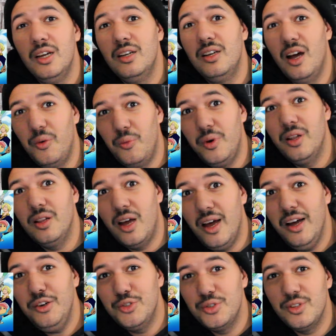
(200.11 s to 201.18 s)
that will
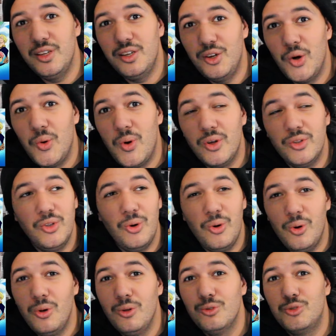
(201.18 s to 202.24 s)
actually go on the
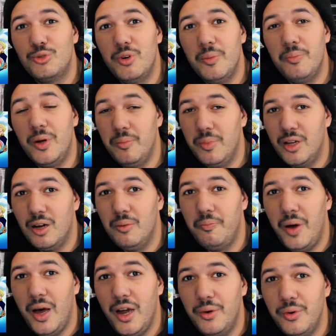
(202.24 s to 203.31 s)
whole trip and become
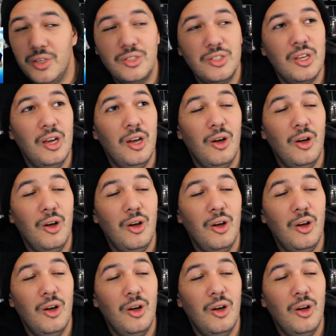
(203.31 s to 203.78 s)
pirates